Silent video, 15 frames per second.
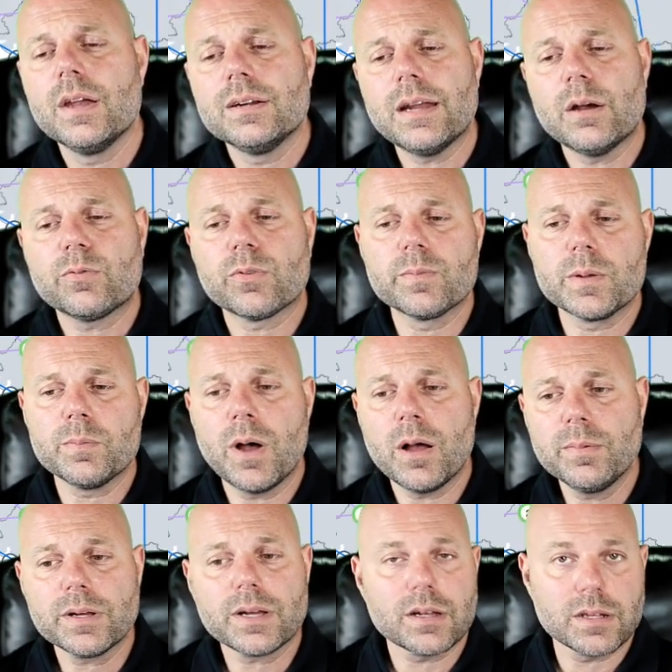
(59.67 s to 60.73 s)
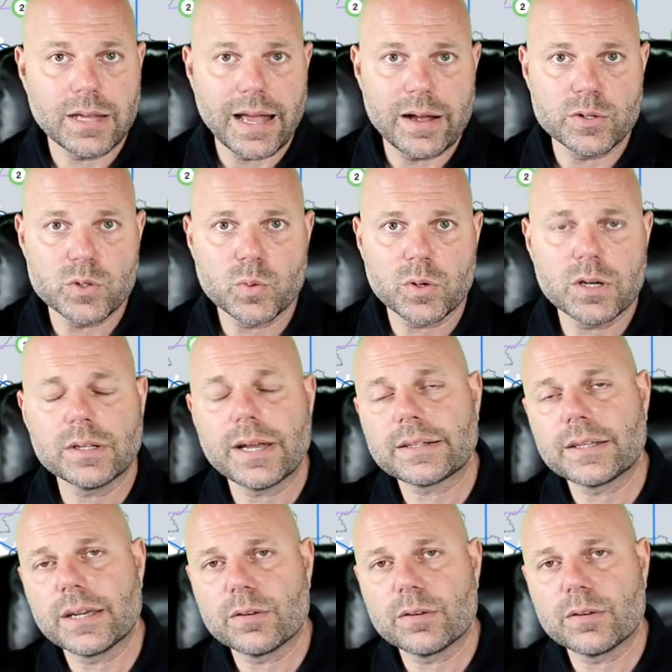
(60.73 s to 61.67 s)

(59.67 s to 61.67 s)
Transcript: Now, from the public clouds, we're collecting